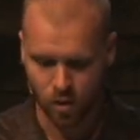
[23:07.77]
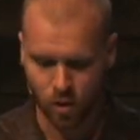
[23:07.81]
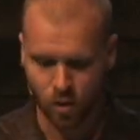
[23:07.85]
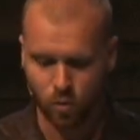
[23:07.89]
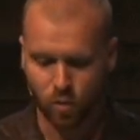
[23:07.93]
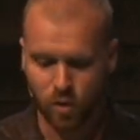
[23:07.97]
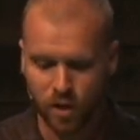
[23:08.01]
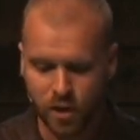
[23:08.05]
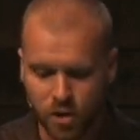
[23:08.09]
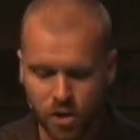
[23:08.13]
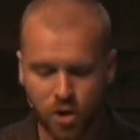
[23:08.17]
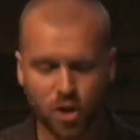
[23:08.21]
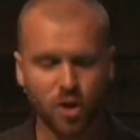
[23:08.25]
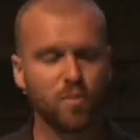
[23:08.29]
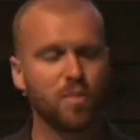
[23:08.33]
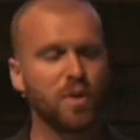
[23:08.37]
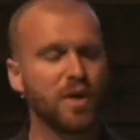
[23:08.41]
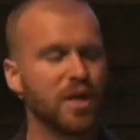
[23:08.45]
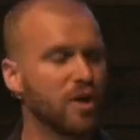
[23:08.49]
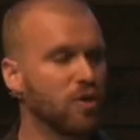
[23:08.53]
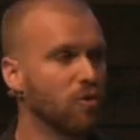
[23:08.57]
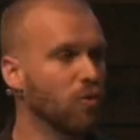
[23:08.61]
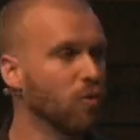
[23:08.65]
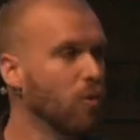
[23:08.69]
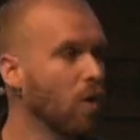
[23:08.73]
We should be
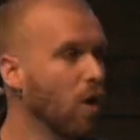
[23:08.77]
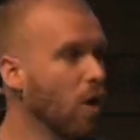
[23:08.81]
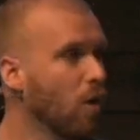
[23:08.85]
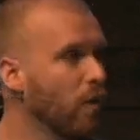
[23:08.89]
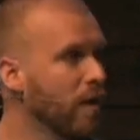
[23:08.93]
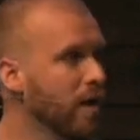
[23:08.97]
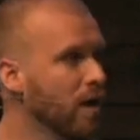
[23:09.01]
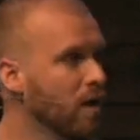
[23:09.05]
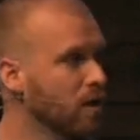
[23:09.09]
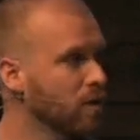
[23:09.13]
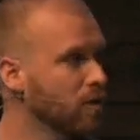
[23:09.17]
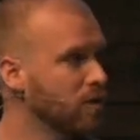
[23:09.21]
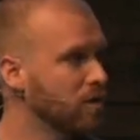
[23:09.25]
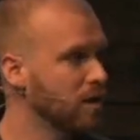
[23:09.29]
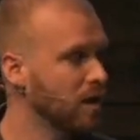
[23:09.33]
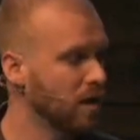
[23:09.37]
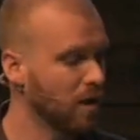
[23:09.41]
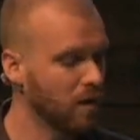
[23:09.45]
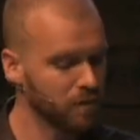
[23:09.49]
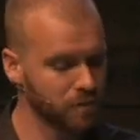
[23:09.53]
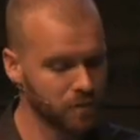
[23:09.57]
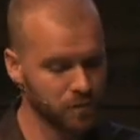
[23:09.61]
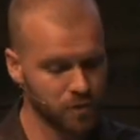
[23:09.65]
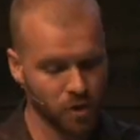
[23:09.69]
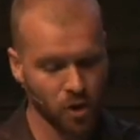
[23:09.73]
growing
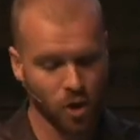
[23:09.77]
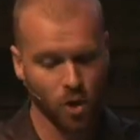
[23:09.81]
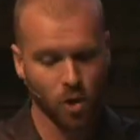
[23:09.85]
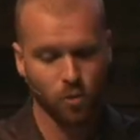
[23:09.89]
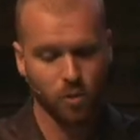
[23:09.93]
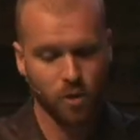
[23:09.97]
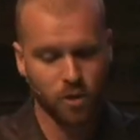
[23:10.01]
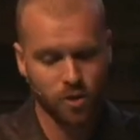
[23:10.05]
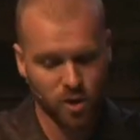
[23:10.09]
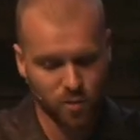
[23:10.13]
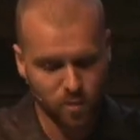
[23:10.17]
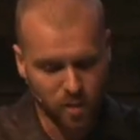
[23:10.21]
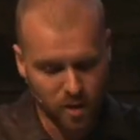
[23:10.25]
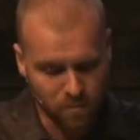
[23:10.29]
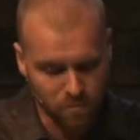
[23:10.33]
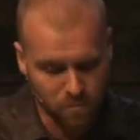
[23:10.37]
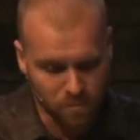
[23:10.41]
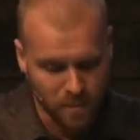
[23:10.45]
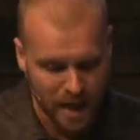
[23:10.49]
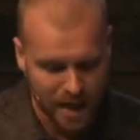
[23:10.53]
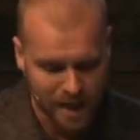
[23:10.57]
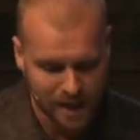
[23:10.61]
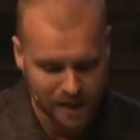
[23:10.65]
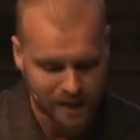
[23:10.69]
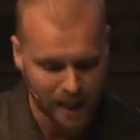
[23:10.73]
ourselves. We should be
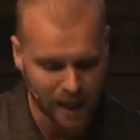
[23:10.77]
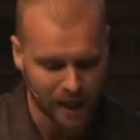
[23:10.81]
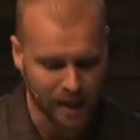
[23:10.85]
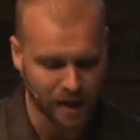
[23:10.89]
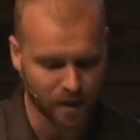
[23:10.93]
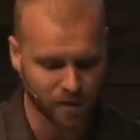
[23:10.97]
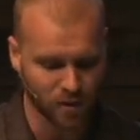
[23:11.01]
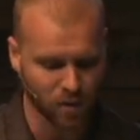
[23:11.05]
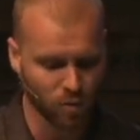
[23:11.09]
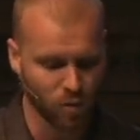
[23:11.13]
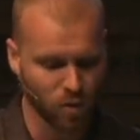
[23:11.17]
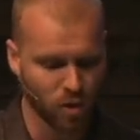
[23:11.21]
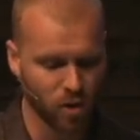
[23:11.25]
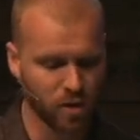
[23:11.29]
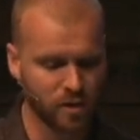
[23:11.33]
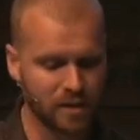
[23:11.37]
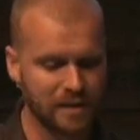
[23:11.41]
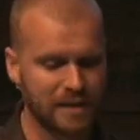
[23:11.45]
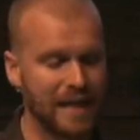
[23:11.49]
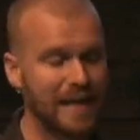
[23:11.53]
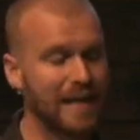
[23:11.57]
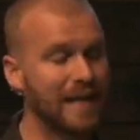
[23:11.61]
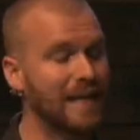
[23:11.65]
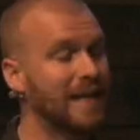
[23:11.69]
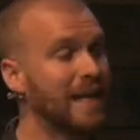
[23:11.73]
meditating on the word
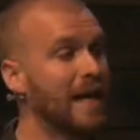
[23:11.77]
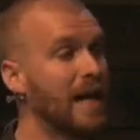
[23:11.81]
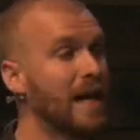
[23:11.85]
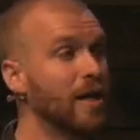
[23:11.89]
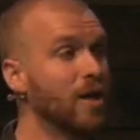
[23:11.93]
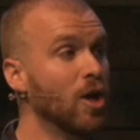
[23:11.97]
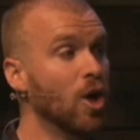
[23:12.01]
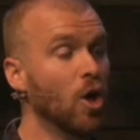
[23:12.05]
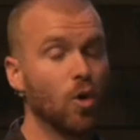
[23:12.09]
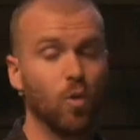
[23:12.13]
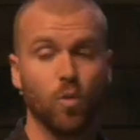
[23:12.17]
day and night.